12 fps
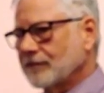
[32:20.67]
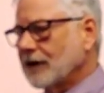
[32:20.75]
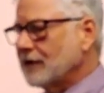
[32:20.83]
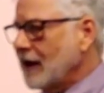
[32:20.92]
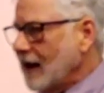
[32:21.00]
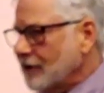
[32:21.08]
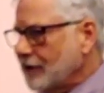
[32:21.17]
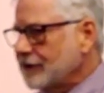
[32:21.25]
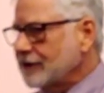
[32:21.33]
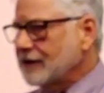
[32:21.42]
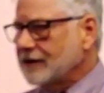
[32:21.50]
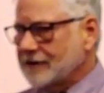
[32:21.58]
They're not going
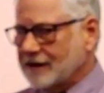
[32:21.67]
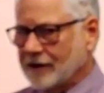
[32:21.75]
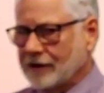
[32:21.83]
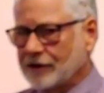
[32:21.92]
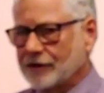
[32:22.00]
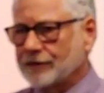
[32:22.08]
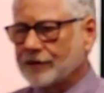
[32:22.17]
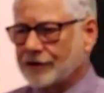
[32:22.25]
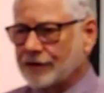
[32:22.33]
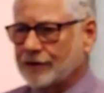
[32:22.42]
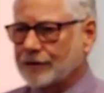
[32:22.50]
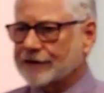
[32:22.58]
to continue
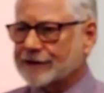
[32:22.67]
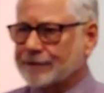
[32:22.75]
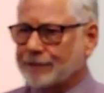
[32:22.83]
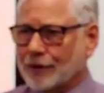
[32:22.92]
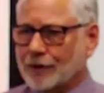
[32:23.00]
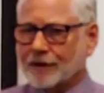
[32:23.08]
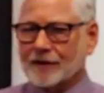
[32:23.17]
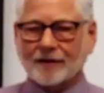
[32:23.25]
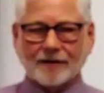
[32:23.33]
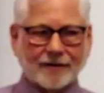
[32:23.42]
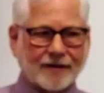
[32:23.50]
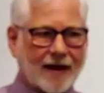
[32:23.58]
to support
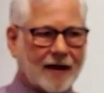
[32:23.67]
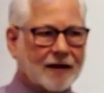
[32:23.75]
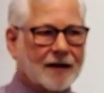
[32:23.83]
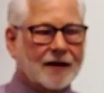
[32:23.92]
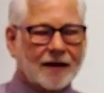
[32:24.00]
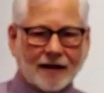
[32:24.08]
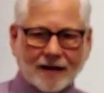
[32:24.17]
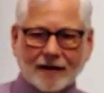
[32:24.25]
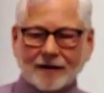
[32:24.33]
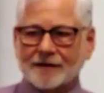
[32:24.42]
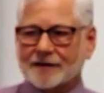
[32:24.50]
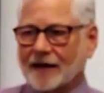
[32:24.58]
that. He
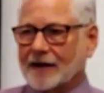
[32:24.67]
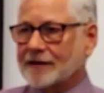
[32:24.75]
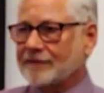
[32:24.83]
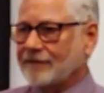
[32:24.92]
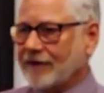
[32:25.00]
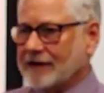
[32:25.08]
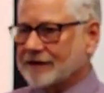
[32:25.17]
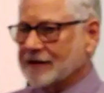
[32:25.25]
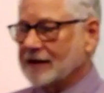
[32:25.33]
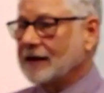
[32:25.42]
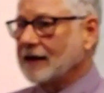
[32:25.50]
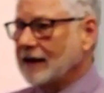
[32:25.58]
is on a
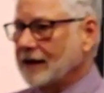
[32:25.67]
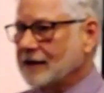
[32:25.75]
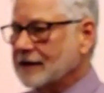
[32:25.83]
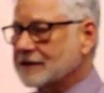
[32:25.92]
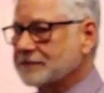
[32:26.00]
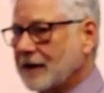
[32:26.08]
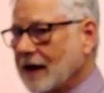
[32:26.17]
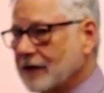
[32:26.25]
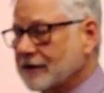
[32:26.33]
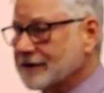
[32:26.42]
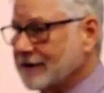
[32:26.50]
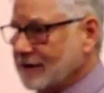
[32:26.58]
visa. It
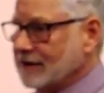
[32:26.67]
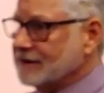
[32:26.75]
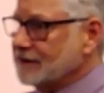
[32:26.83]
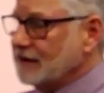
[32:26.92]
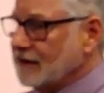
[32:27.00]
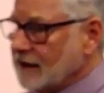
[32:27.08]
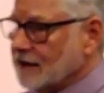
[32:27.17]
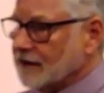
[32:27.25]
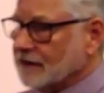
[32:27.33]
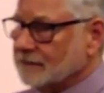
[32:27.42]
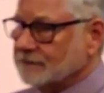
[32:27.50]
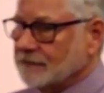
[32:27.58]
expires this
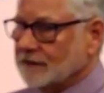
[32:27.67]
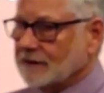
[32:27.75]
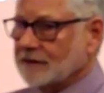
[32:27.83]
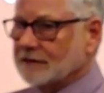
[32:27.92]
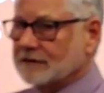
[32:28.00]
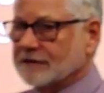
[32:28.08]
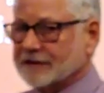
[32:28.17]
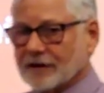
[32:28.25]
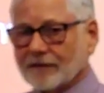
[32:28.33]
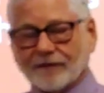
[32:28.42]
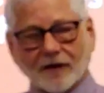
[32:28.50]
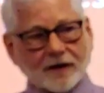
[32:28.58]
year.
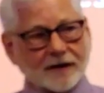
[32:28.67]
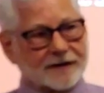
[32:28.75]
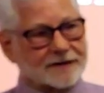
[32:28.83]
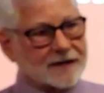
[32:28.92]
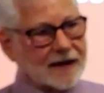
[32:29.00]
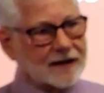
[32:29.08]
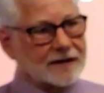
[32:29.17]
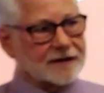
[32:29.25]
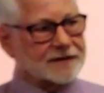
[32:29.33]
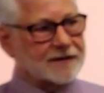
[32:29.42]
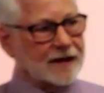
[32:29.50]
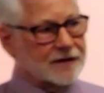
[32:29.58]
So far, he's gotten
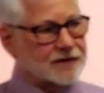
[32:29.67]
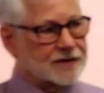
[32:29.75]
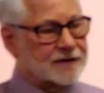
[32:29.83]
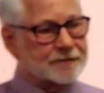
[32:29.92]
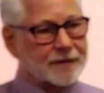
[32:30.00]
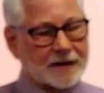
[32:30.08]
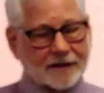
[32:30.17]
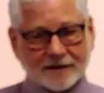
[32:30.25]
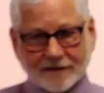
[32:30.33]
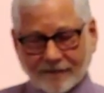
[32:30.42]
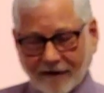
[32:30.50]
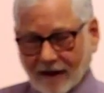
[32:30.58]
extensions
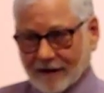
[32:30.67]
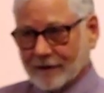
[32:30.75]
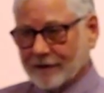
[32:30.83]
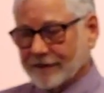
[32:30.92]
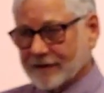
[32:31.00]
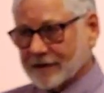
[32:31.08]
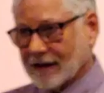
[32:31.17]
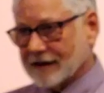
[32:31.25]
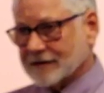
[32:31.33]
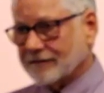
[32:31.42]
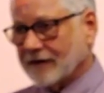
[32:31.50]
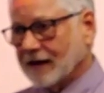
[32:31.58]
because the value of his
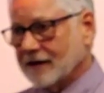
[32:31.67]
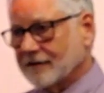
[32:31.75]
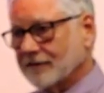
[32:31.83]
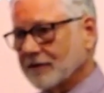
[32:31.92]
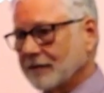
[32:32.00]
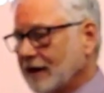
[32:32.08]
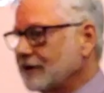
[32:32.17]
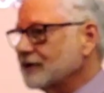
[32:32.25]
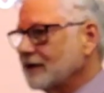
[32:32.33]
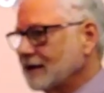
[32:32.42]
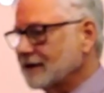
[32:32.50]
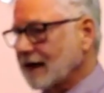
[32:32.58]
classified
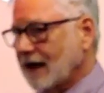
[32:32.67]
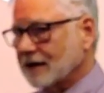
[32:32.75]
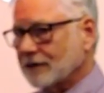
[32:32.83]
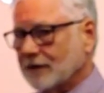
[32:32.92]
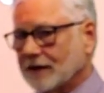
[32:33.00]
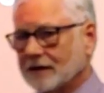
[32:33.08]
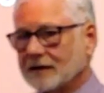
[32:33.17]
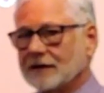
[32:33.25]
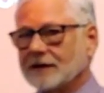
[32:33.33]
information is adequate.